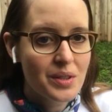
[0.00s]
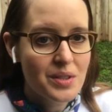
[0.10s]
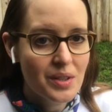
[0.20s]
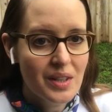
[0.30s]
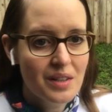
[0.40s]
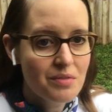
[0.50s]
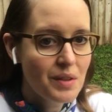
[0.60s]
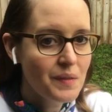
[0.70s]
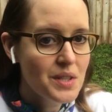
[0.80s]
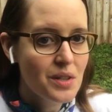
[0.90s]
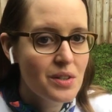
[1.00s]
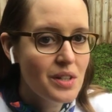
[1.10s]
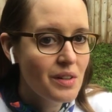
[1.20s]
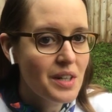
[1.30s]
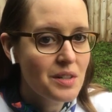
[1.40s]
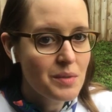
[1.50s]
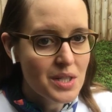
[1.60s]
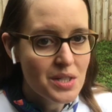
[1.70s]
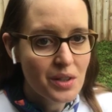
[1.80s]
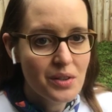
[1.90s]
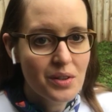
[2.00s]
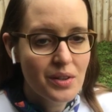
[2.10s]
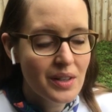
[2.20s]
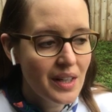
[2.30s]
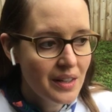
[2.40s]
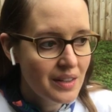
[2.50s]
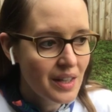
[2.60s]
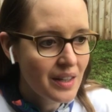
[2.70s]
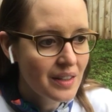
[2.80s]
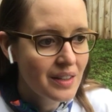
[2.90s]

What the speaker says: so that families aren't interacting with each other and not